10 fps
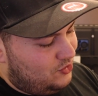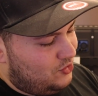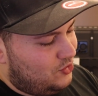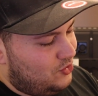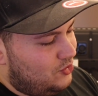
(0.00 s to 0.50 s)

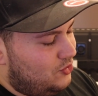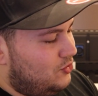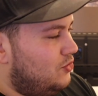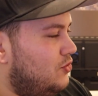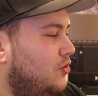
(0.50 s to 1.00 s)

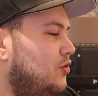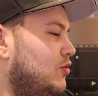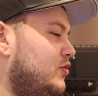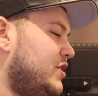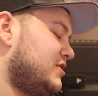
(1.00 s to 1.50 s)

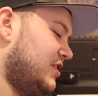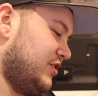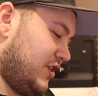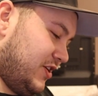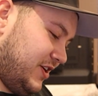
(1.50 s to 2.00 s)
Oh, these are
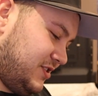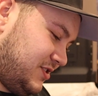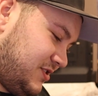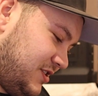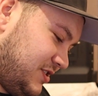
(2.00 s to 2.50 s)

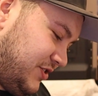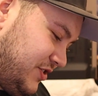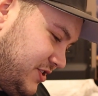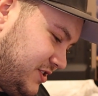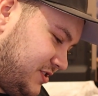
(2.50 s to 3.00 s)
nice. These are
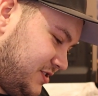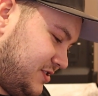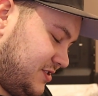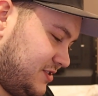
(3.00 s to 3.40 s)
nice.